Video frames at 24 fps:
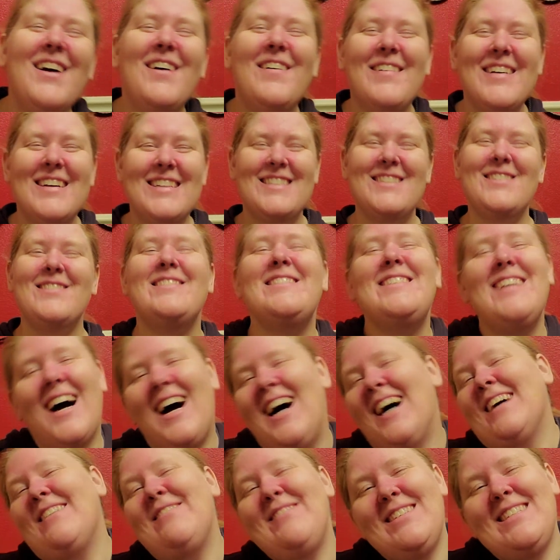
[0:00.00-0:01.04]
That's your
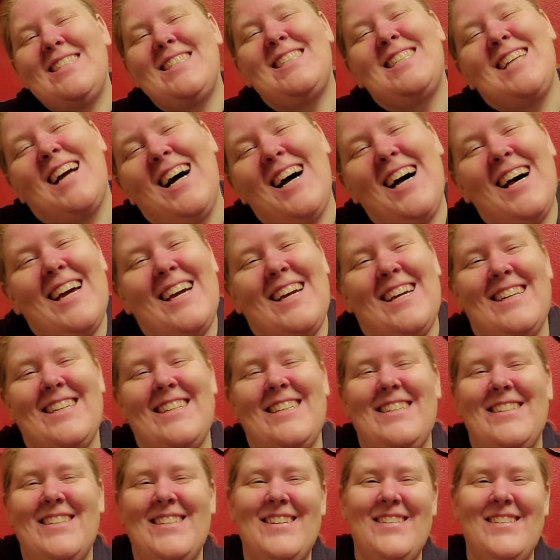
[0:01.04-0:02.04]
time to shine.